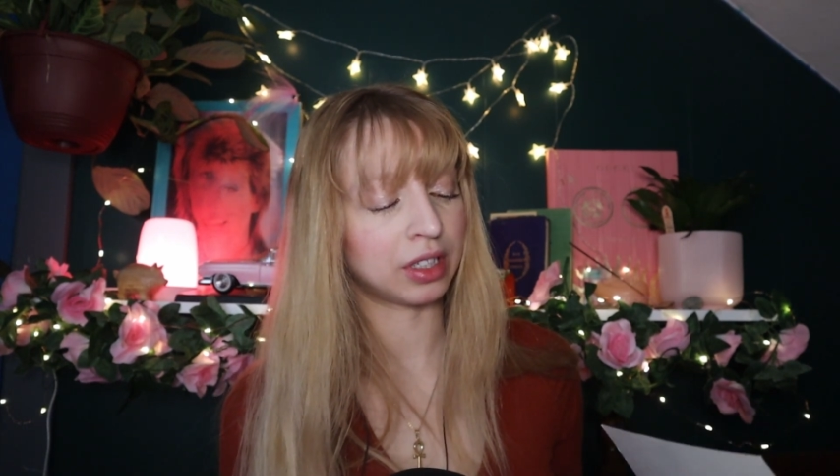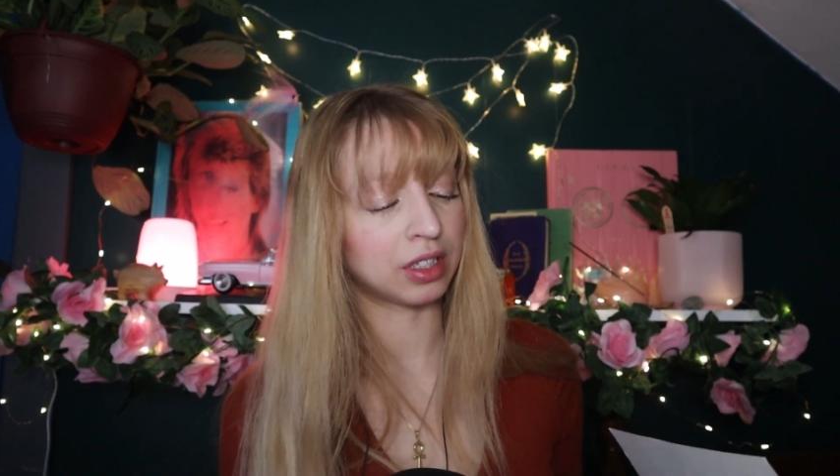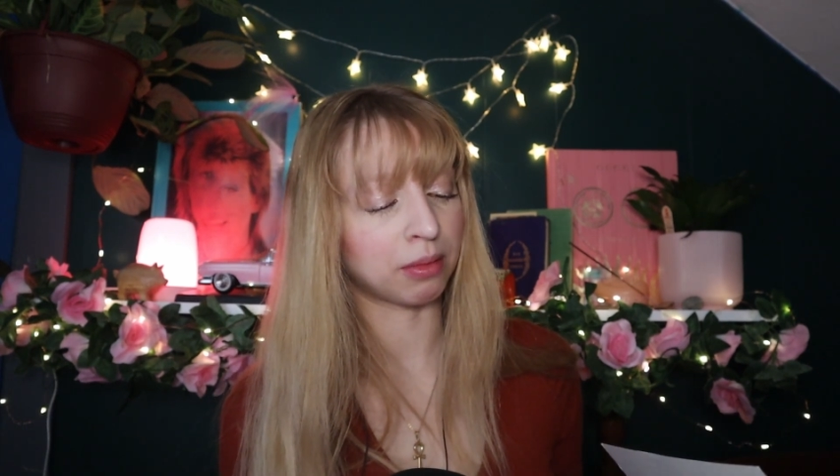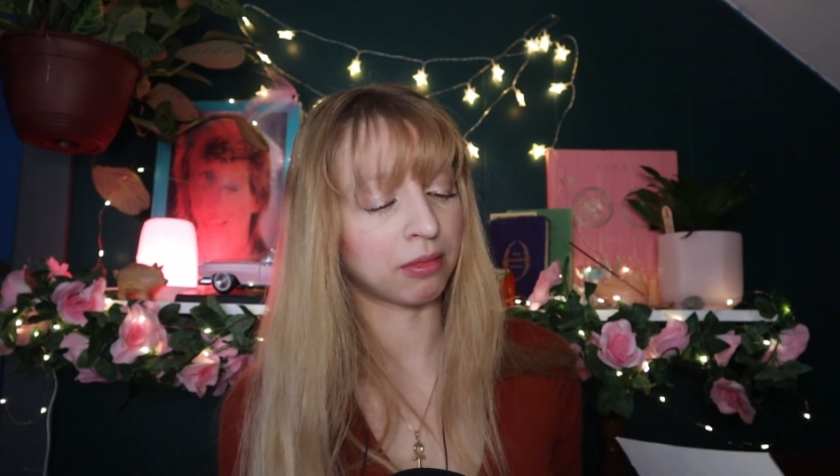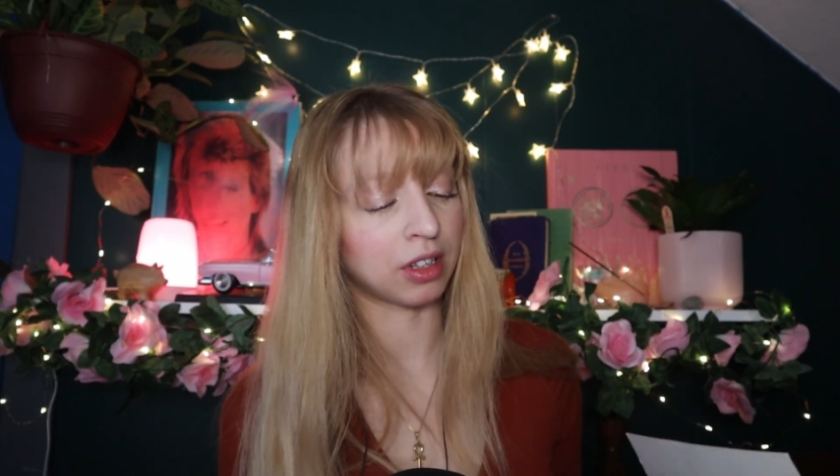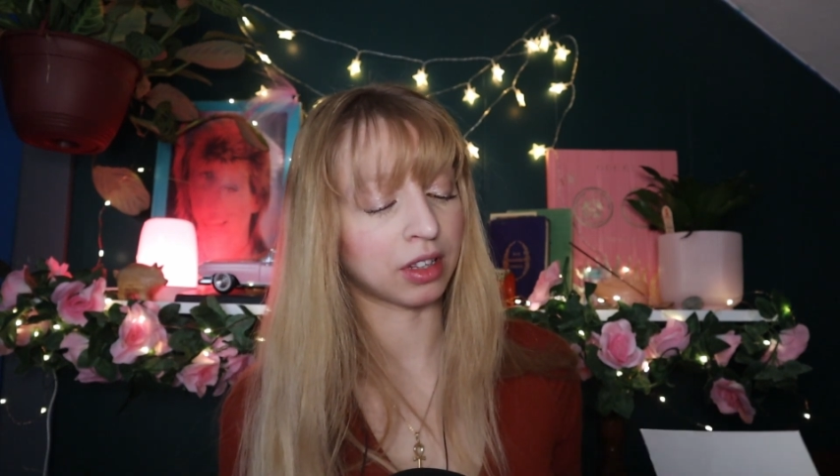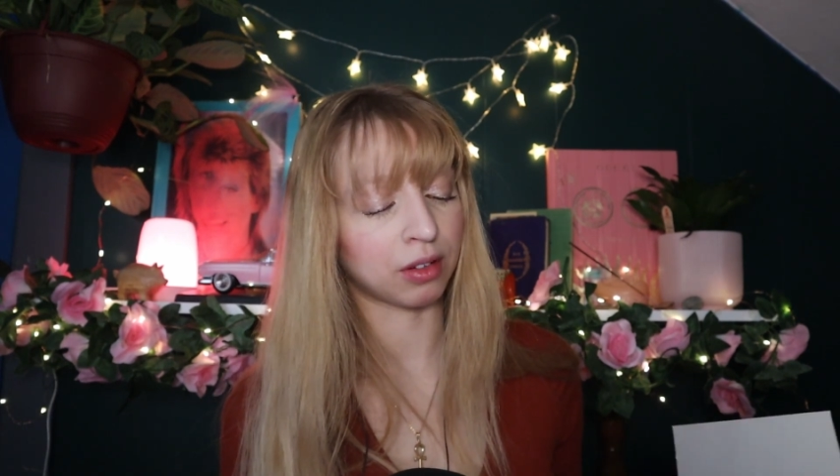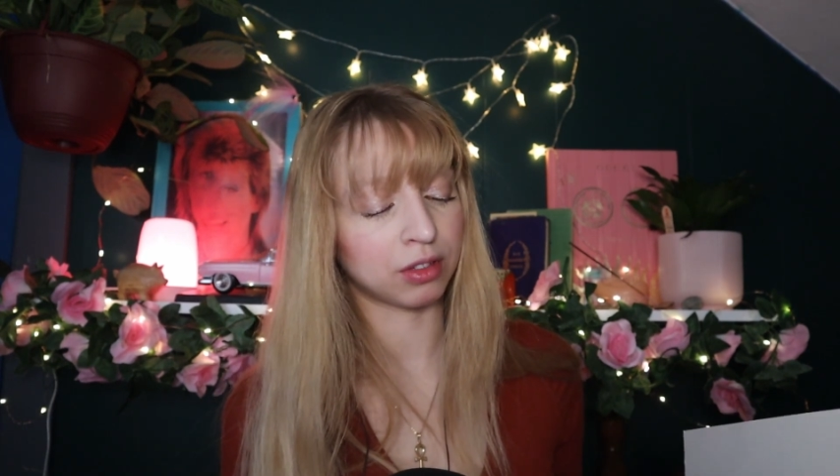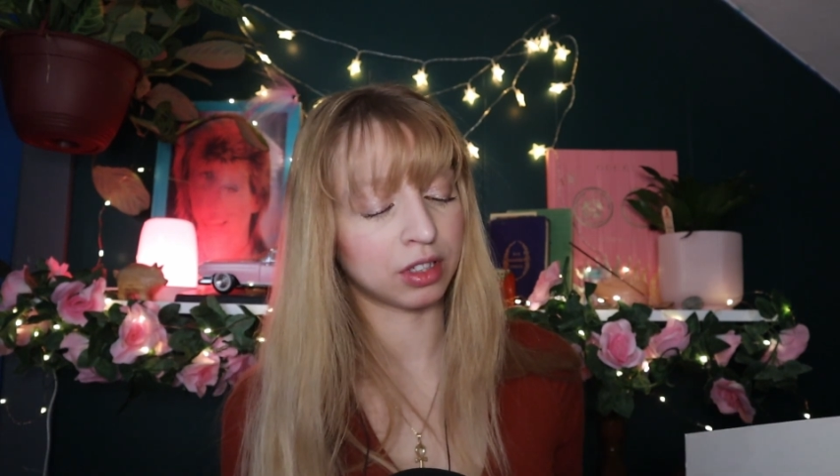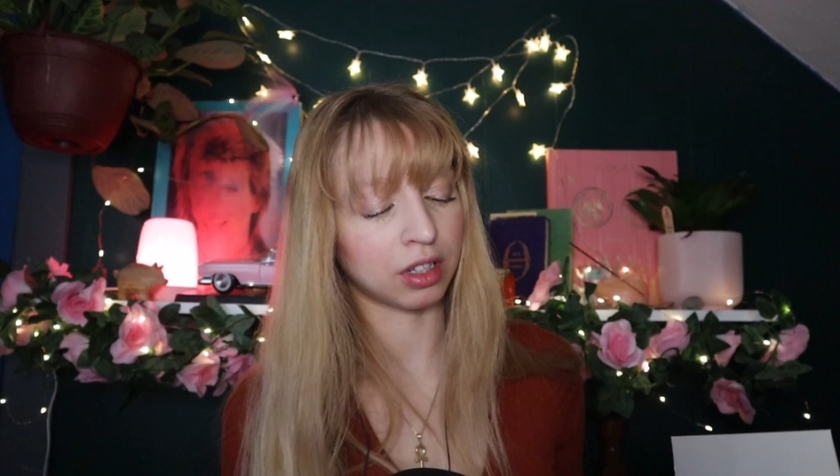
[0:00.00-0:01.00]
something
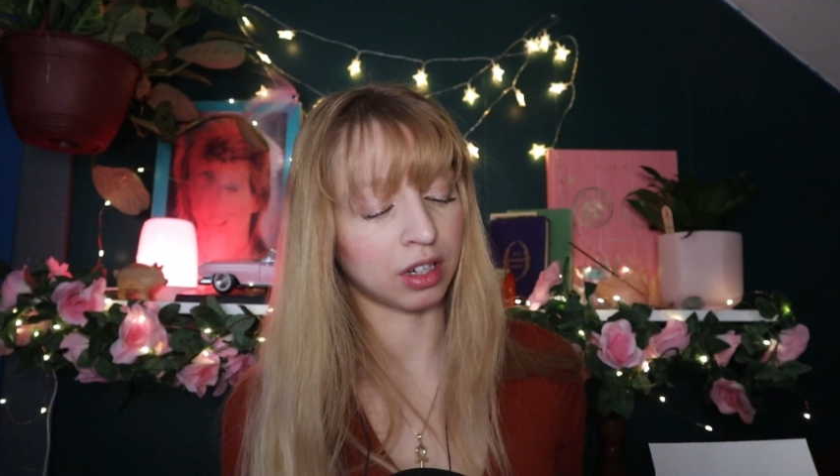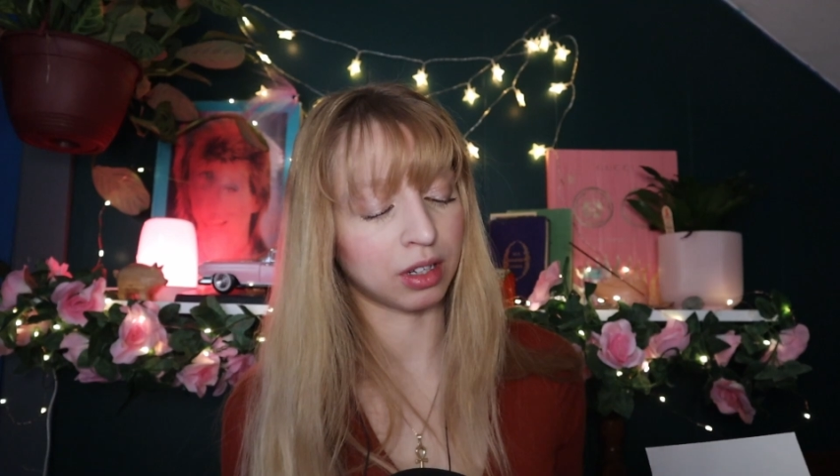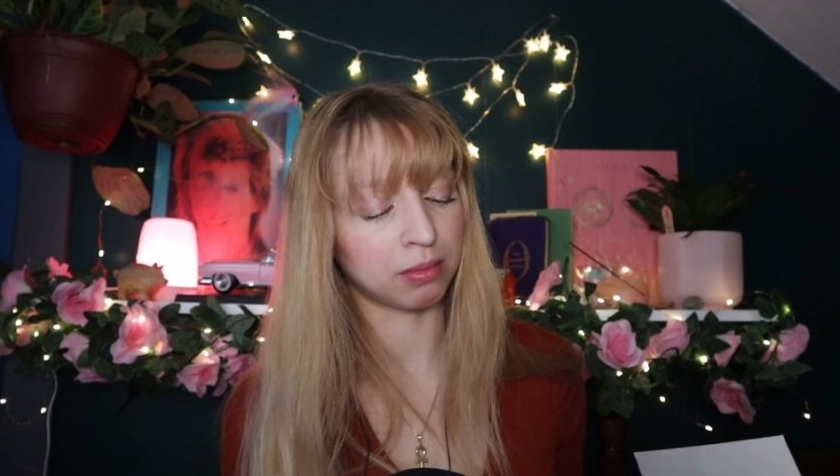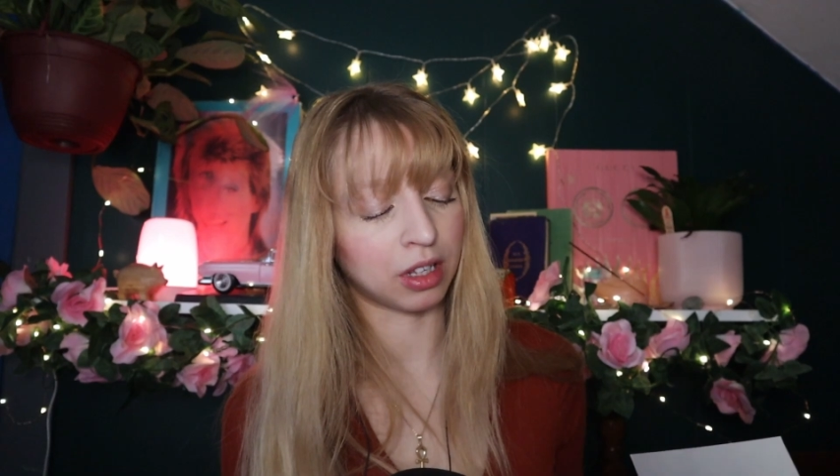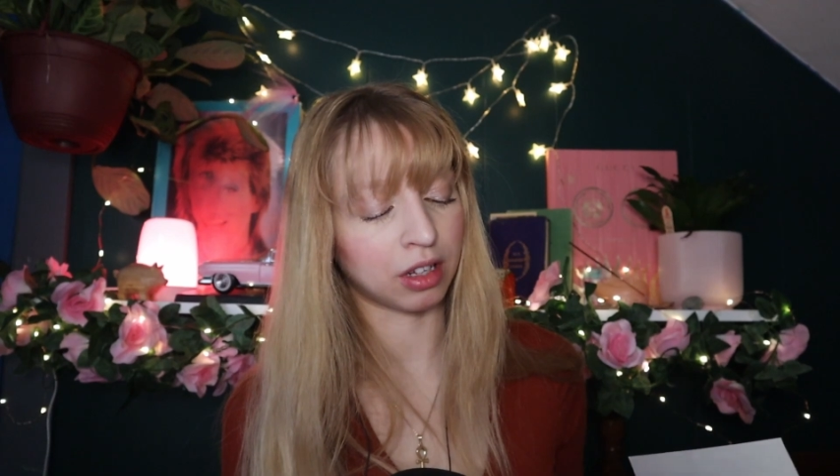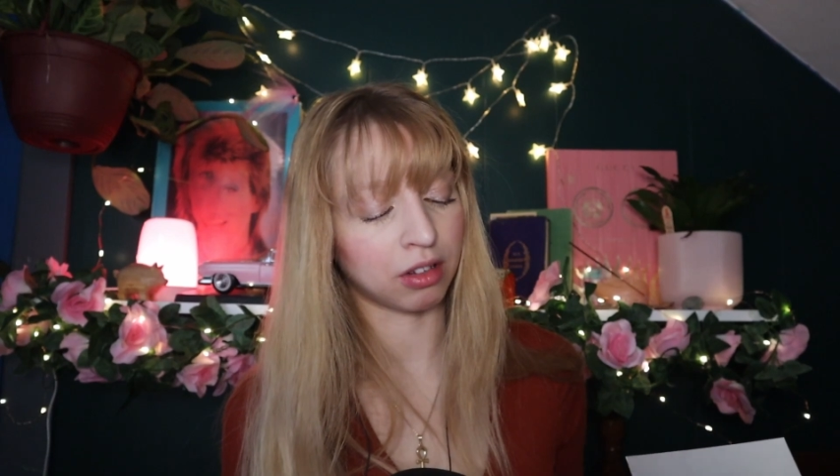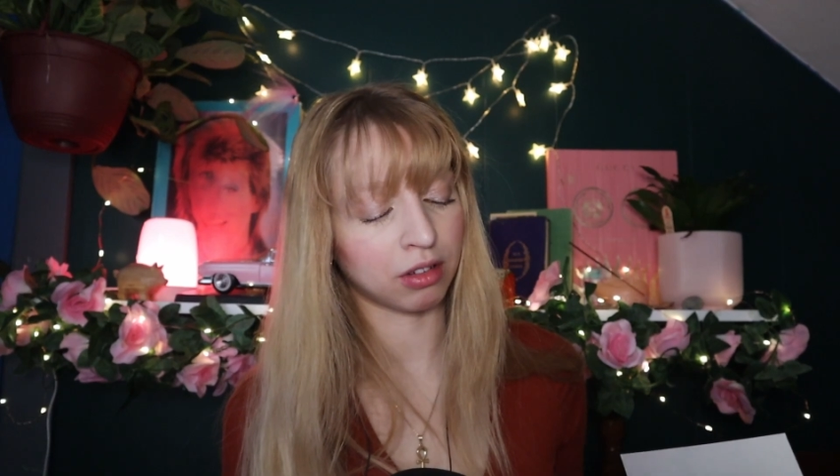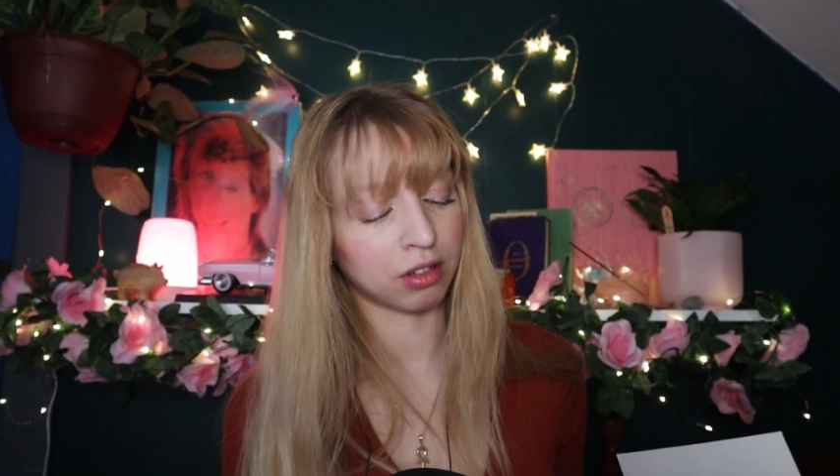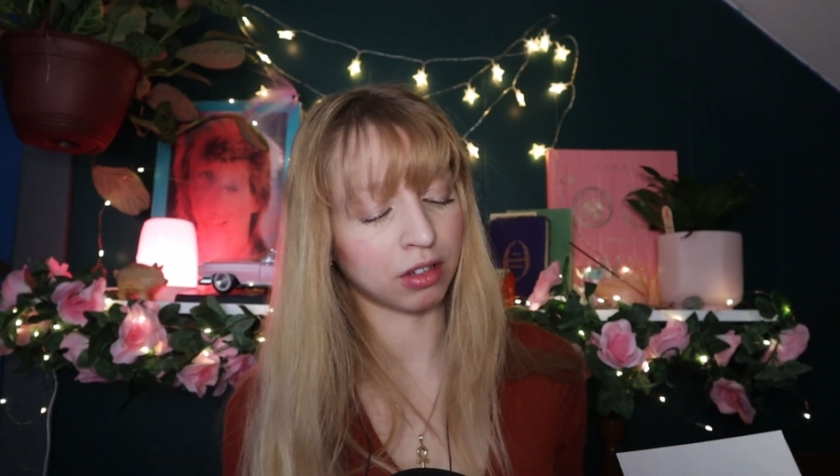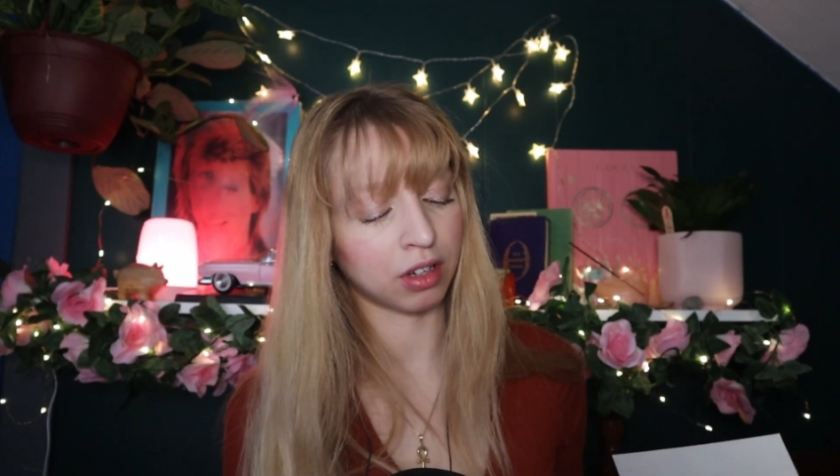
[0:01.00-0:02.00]
that was thought up that
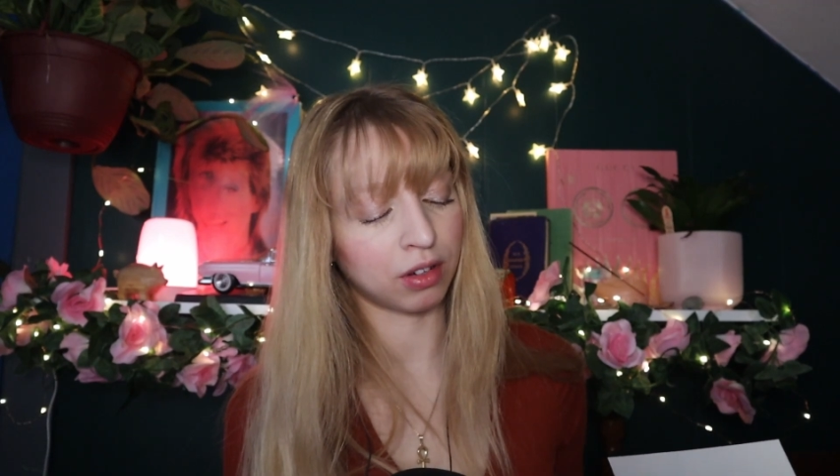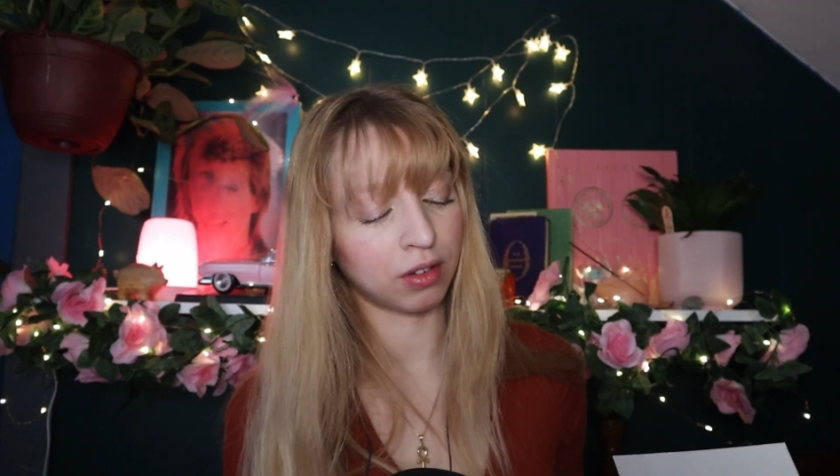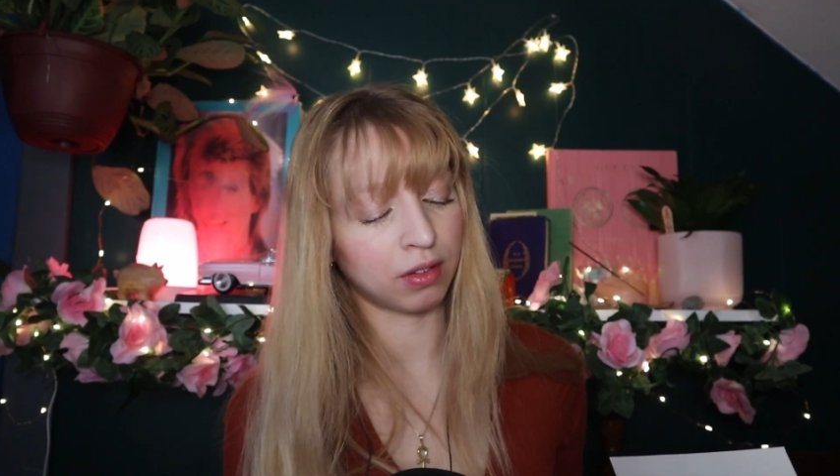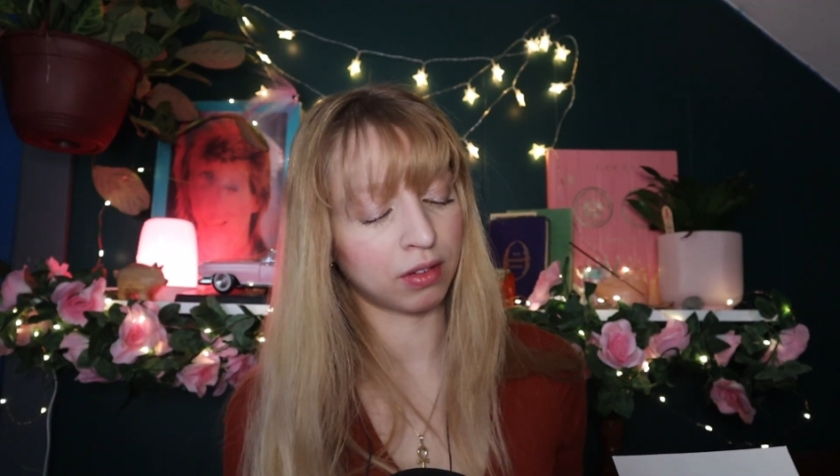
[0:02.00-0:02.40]
long ago.